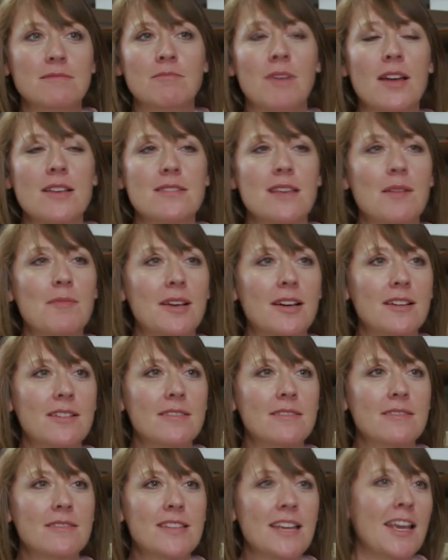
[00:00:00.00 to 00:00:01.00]
my summer
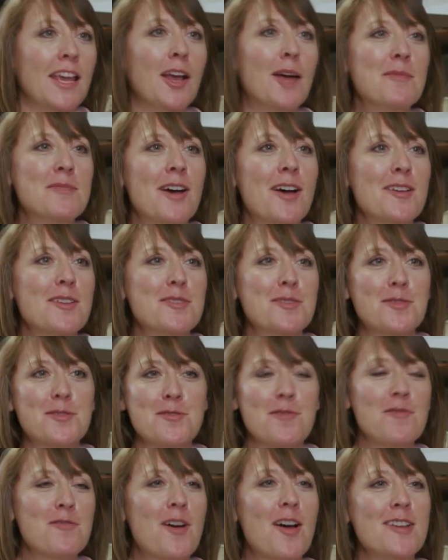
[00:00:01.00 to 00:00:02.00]
digging up
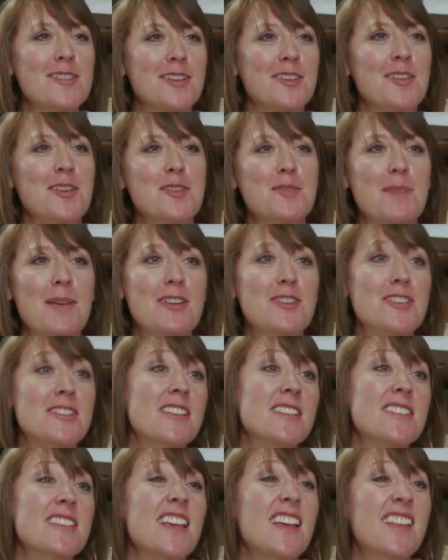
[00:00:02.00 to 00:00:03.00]
dinosaurs and finding new
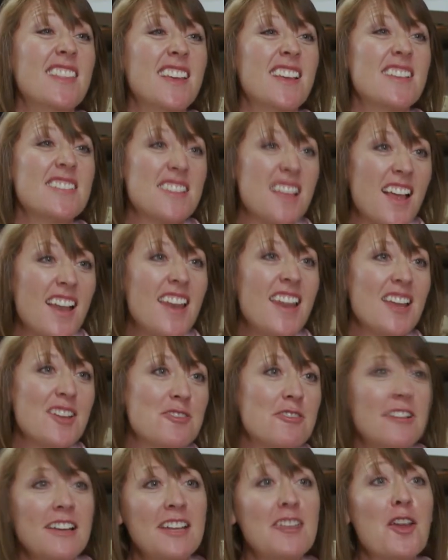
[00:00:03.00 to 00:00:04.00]
species and seeing things that
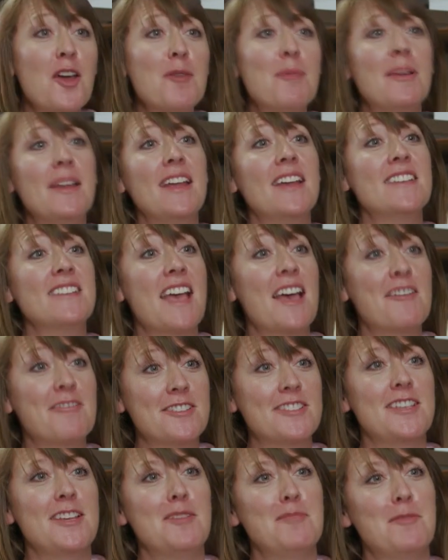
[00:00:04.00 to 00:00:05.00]
literally nobody has
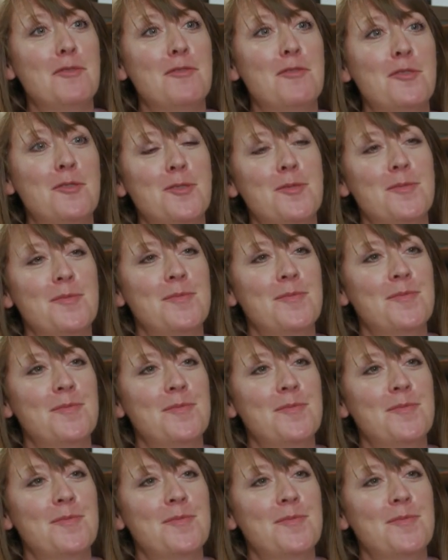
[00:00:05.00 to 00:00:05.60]
ever seen before.